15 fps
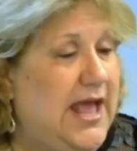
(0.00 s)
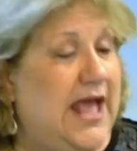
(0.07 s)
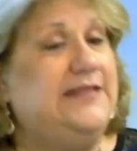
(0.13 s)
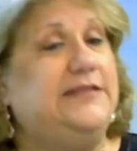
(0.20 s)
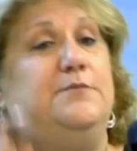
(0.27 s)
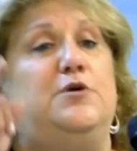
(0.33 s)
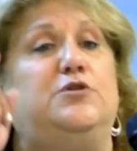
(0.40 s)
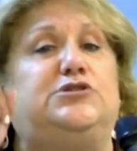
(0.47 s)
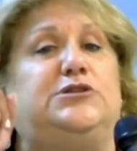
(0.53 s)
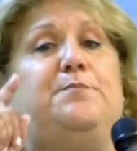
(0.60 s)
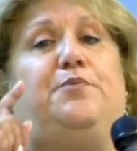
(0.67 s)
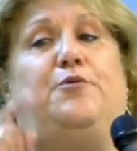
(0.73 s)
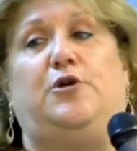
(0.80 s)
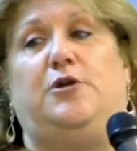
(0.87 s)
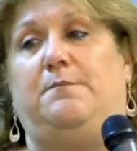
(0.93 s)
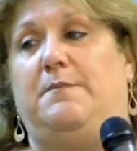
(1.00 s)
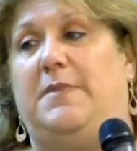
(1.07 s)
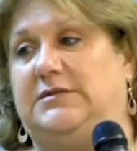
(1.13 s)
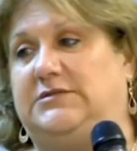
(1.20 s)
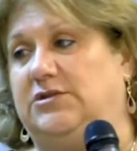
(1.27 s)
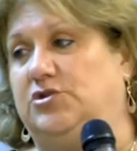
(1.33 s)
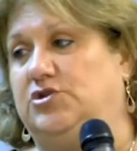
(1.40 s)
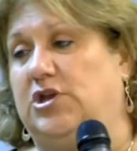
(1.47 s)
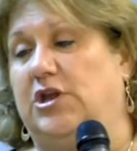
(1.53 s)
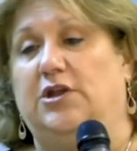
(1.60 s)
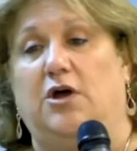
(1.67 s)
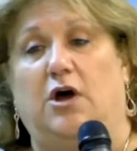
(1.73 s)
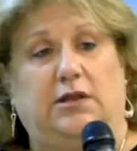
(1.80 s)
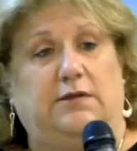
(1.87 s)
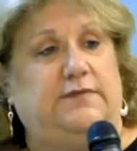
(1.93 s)
And the most important message
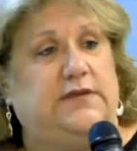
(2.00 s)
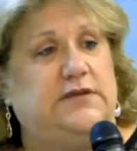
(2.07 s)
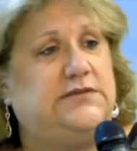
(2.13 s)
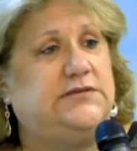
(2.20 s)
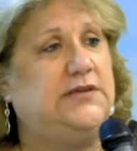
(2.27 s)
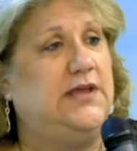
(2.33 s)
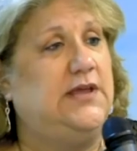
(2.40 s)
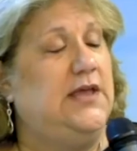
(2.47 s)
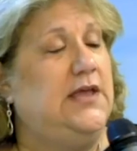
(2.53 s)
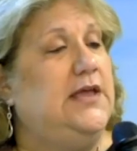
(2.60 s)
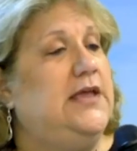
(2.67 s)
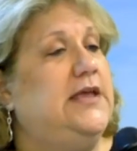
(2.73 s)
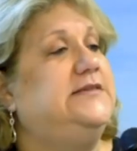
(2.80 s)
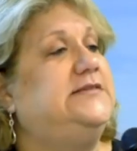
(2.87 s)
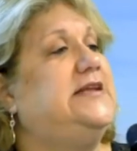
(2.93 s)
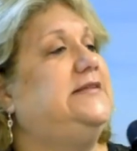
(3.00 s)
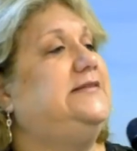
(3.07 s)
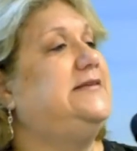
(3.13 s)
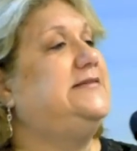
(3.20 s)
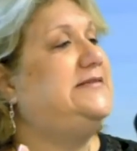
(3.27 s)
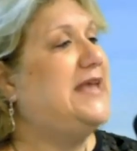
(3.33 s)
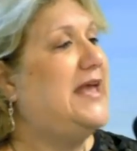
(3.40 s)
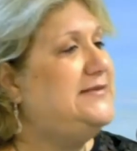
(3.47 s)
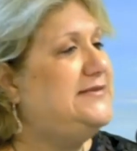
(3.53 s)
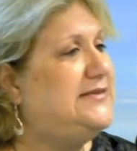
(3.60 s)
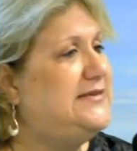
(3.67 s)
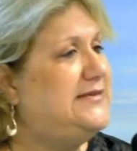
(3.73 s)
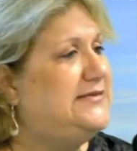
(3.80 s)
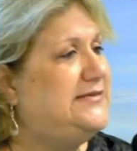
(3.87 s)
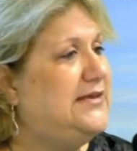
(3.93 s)
in all of this is that the
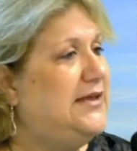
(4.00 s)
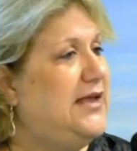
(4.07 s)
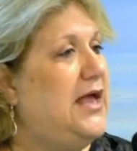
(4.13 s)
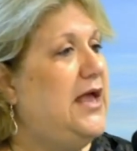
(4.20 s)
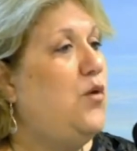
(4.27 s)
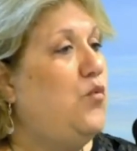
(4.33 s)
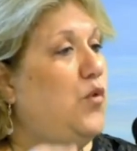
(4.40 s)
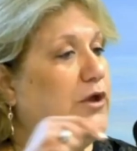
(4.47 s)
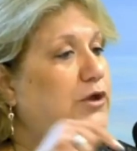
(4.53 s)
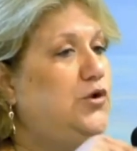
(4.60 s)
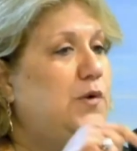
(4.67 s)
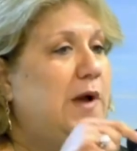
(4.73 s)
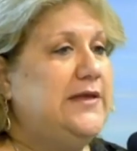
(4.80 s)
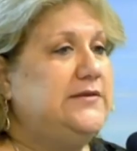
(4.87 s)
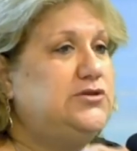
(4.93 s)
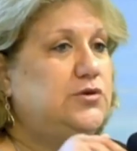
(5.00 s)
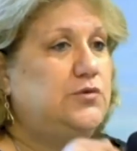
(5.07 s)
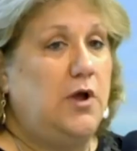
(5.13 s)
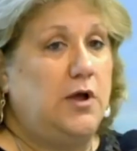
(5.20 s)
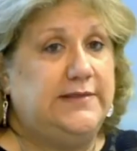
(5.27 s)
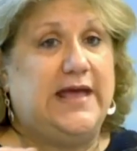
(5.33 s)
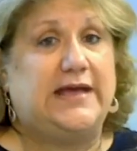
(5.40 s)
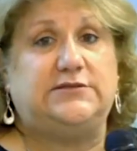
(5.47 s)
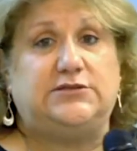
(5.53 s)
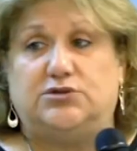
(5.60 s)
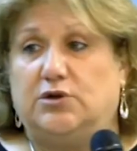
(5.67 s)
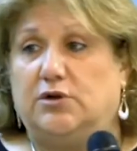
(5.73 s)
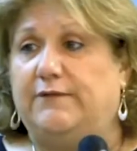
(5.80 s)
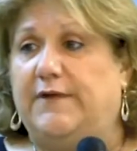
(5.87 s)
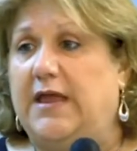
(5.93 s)
census, what you answer on that
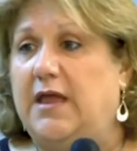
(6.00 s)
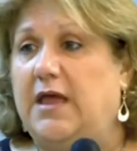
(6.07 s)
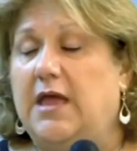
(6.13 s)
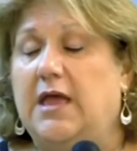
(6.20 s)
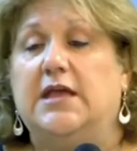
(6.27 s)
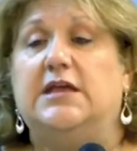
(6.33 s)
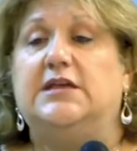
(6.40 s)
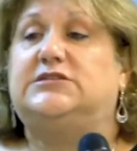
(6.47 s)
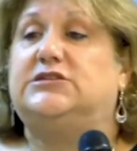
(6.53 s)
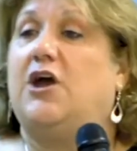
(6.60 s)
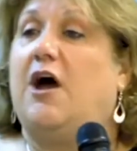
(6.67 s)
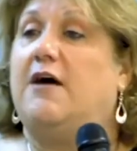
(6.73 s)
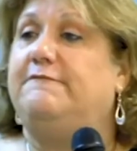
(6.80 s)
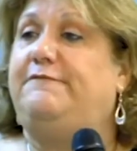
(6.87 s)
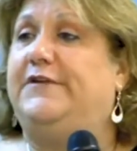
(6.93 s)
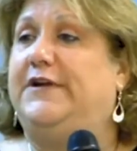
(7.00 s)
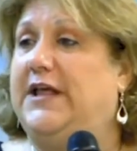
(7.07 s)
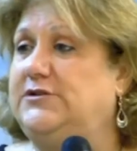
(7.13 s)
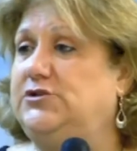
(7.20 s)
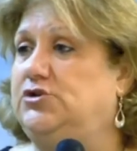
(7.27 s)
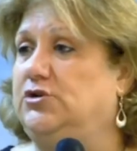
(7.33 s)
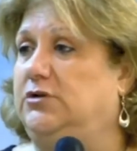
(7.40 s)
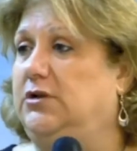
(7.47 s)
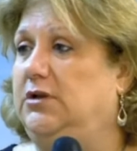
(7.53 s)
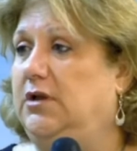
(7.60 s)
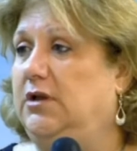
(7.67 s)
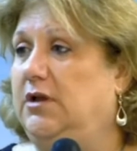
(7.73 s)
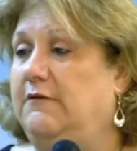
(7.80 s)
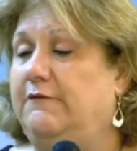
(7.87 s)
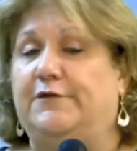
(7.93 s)
survey, is confidential
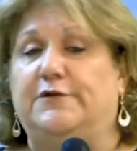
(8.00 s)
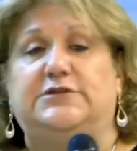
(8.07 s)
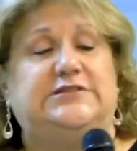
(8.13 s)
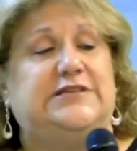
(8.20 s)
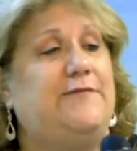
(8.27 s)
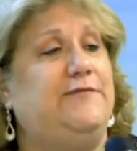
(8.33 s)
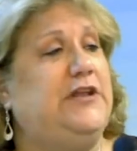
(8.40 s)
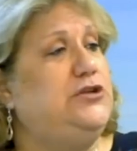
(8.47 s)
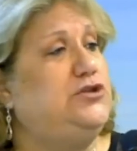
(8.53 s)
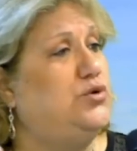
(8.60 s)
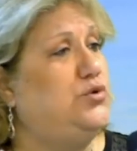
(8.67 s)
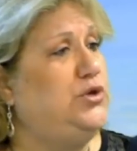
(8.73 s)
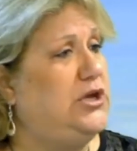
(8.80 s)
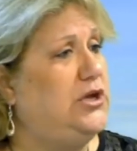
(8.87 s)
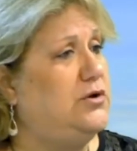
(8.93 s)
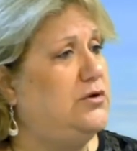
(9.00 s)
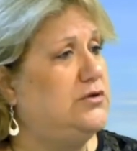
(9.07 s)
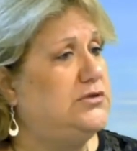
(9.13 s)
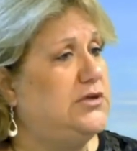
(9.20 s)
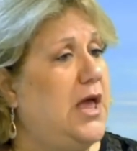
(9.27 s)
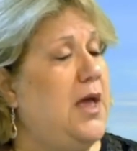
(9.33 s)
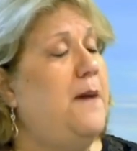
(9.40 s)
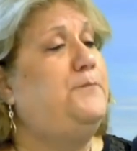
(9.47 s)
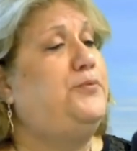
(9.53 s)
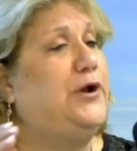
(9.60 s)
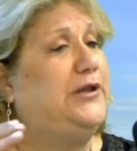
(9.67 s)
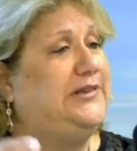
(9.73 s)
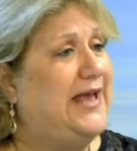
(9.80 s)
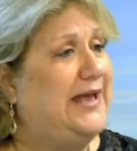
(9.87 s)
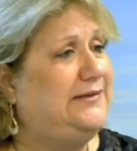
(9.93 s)
for 72 years,
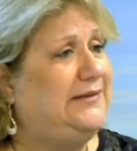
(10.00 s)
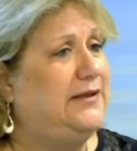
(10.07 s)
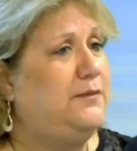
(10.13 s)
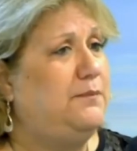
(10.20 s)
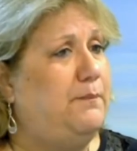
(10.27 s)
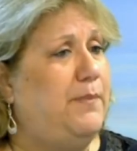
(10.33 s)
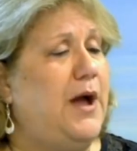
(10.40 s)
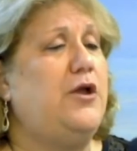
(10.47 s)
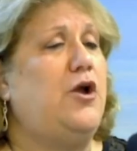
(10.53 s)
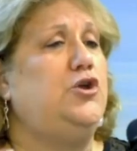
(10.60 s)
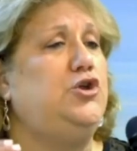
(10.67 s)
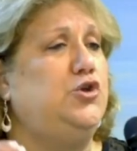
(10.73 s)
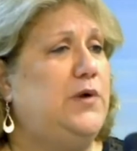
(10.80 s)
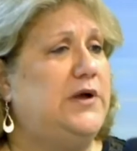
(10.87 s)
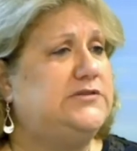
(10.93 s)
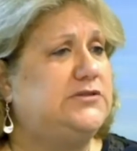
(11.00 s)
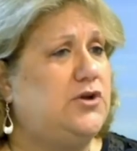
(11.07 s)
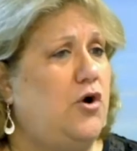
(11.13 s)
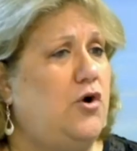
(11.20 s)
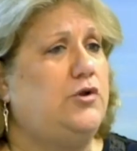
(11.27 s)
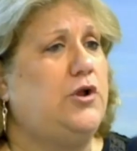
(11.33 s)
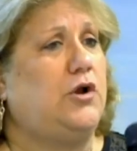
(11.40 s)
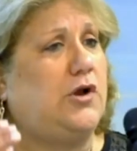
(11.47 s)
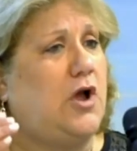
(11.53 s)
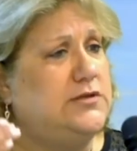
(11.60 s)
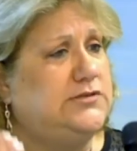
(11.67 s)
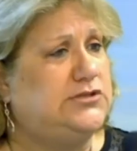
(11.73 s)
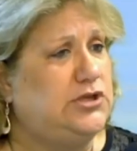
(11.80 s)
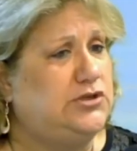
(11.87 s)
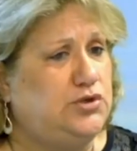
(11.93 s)
protected by our U.S. Code, our
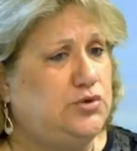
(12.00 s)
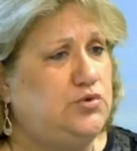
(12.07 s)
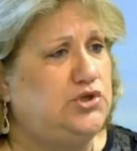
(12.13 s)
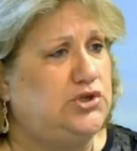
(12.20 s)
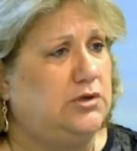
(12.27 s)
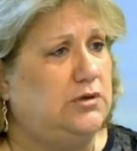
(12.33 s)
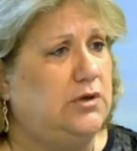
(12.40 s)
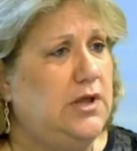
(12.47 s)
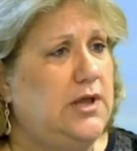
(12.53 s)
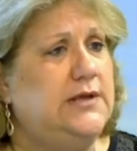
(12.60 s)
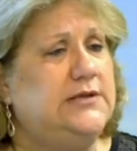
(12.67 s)
Constitution.